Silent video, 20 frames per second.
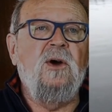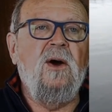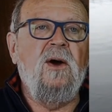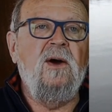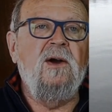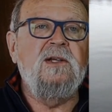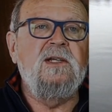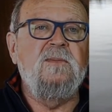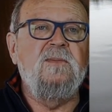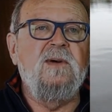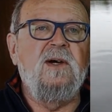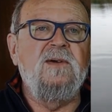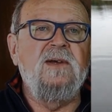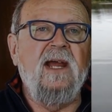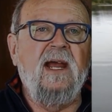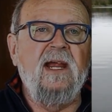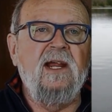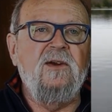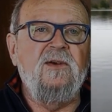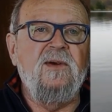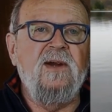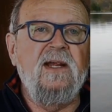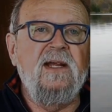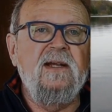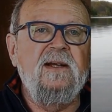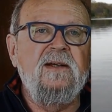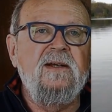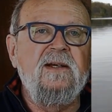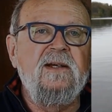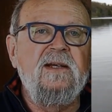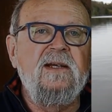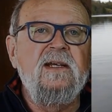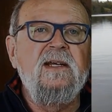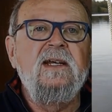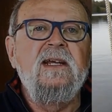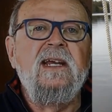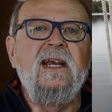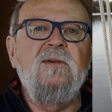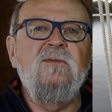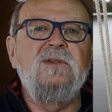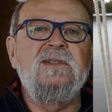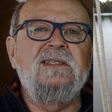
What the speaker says: talked about anchoring. It